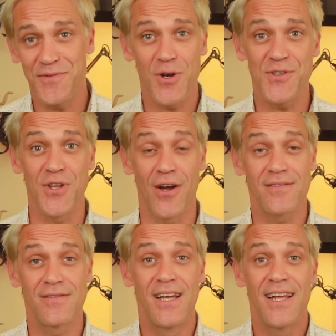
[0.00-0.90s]
course not.
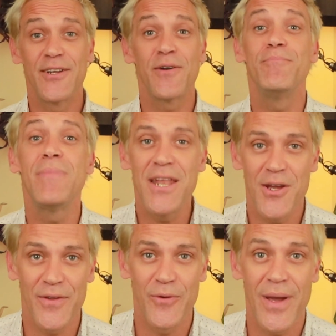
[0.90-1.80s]
There are many
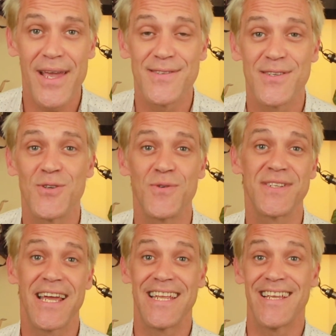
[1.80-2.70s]
other ways the songs
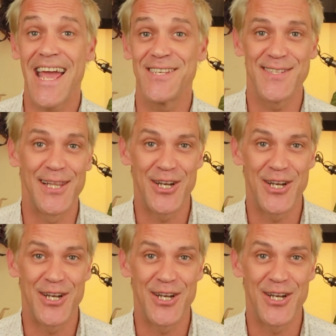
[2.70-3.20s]
can enhance the